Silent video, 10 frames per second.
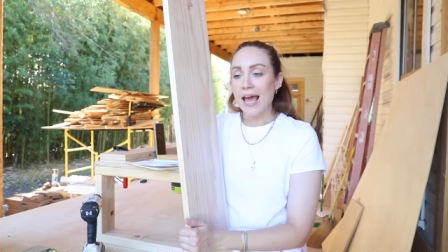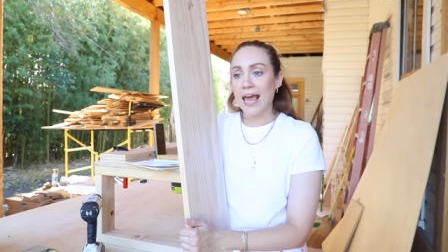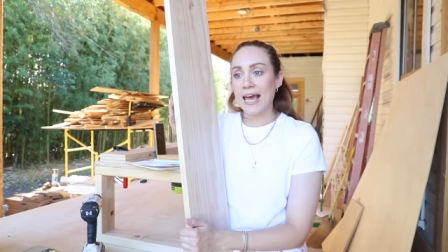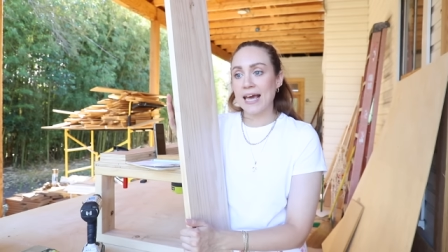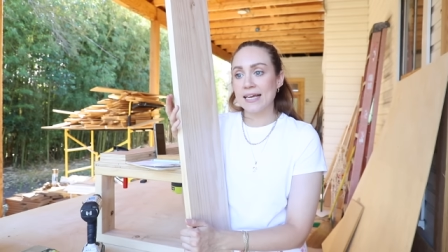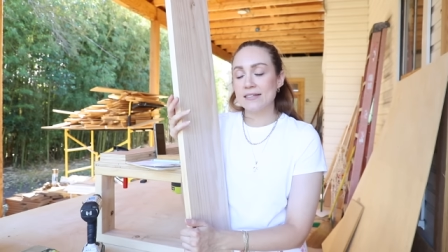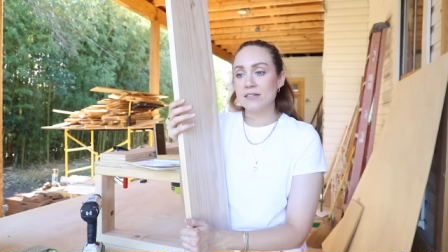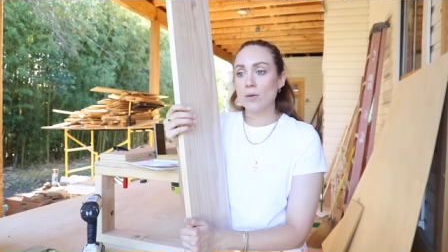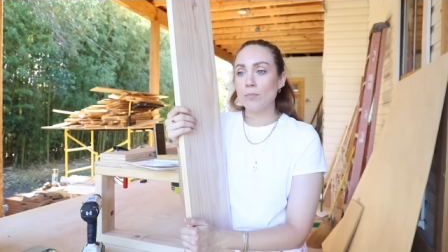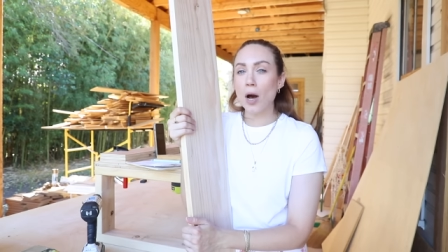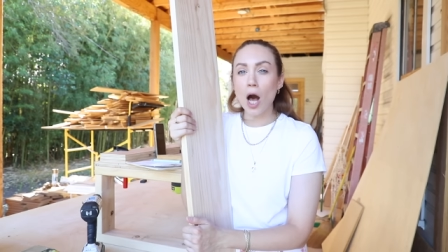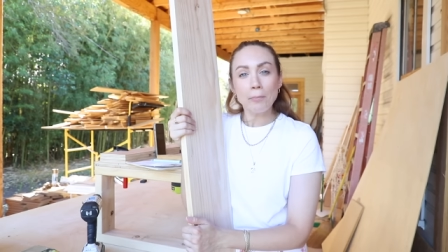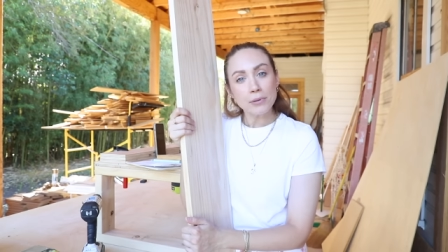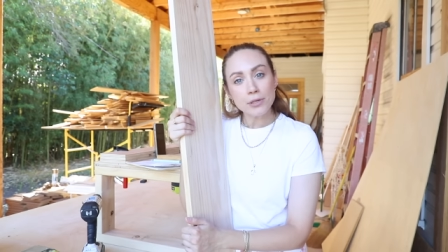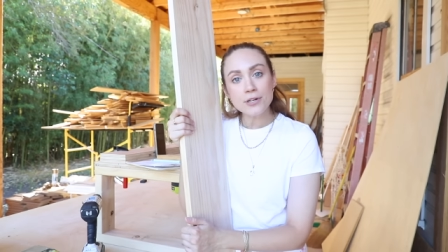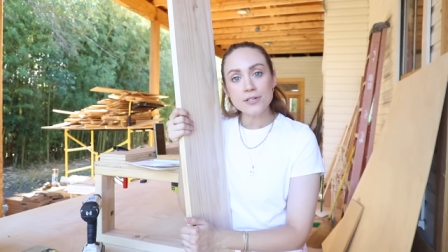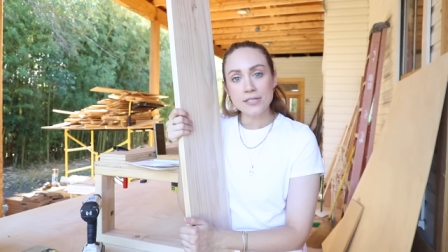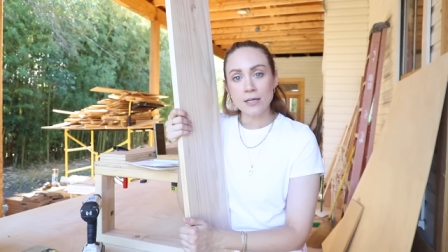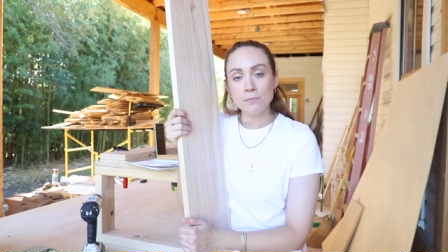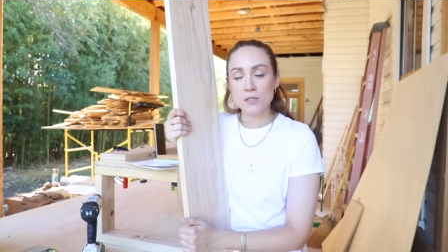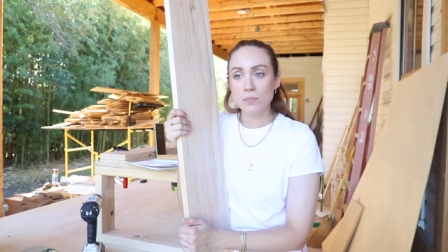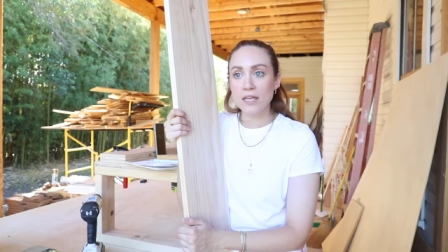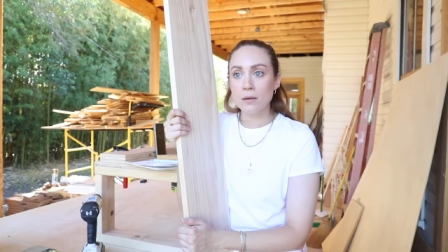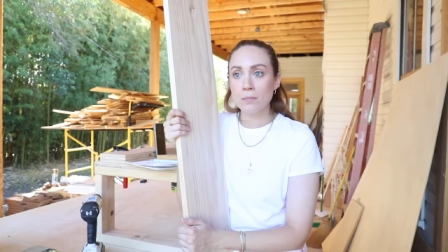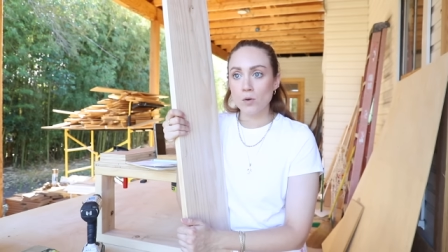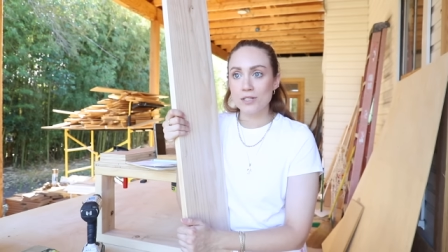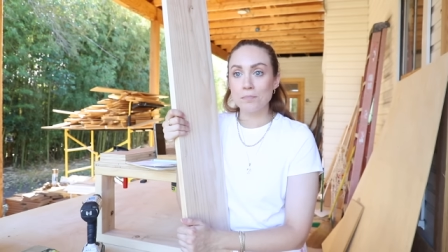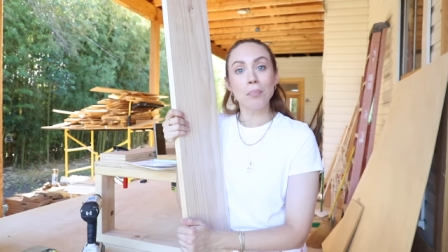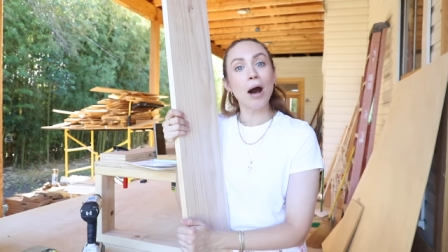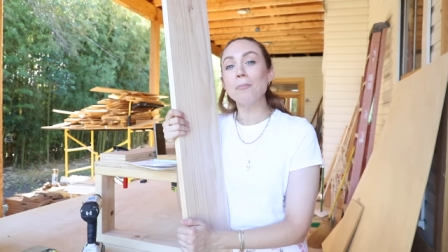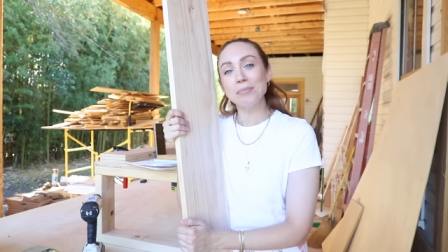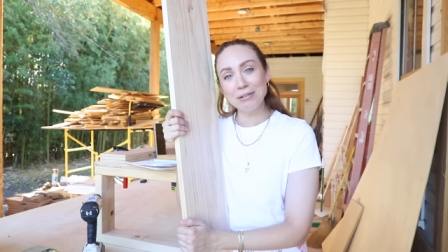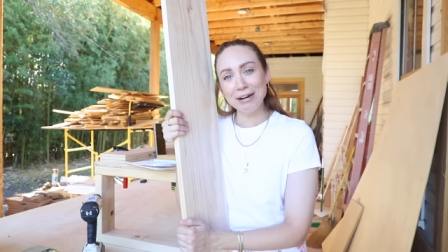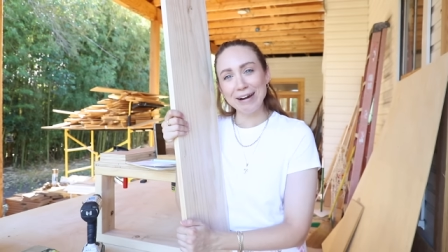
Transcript: and poplar seemed to be the most popular.